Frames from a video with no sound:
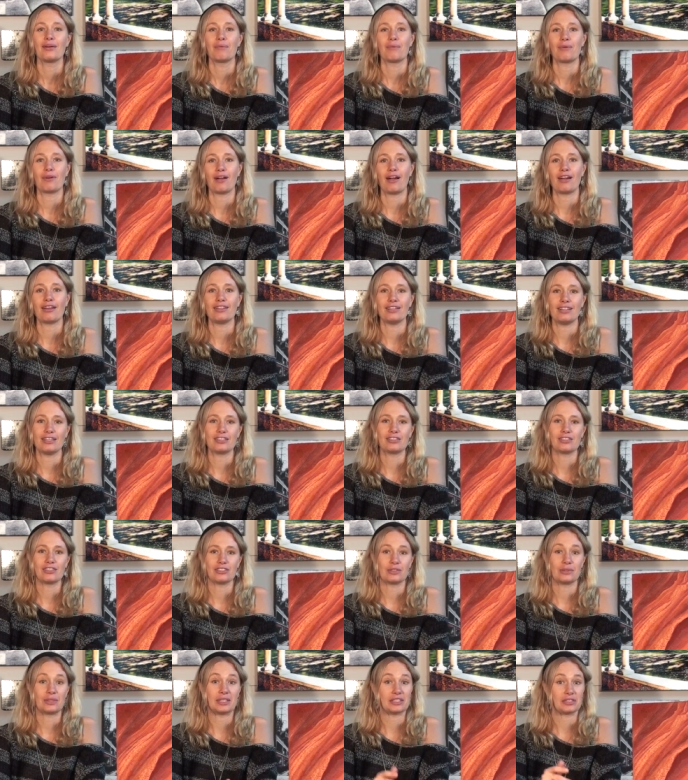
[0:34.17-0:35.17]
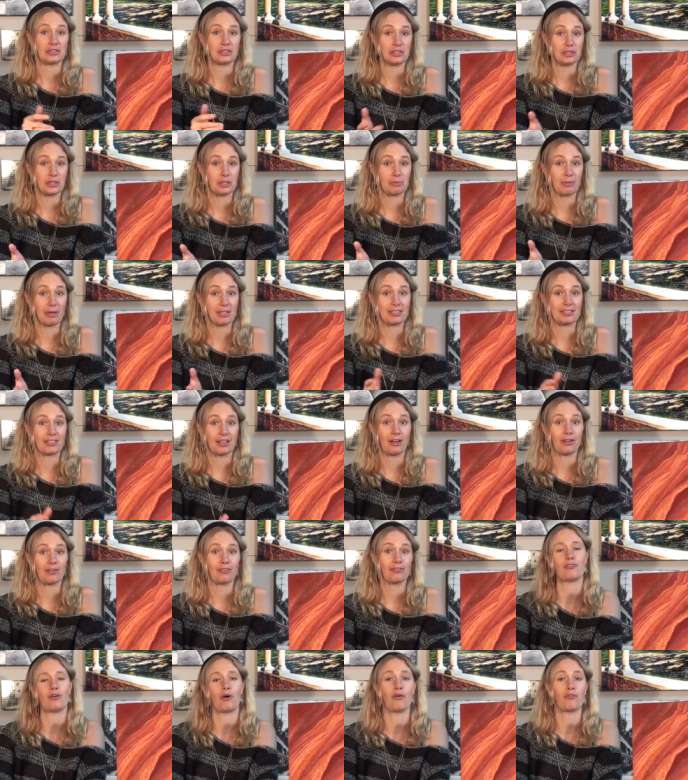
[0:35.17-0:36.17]
where I needed to introduce
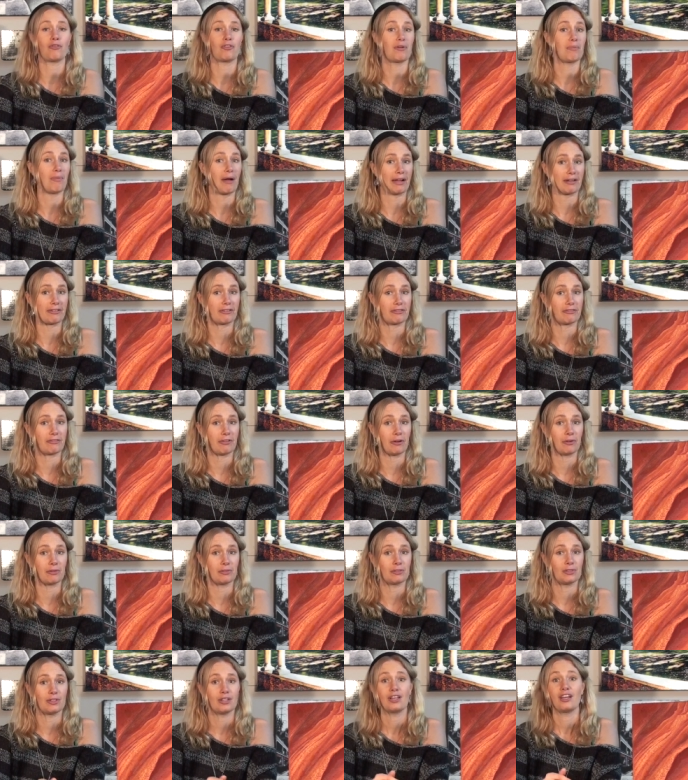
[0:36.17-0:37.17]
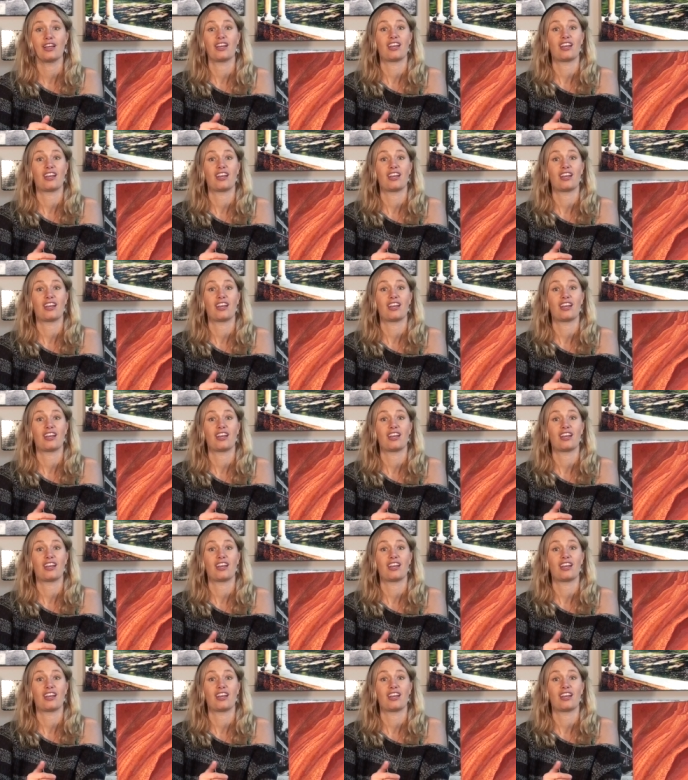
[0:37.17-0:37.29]
myself over a microphone,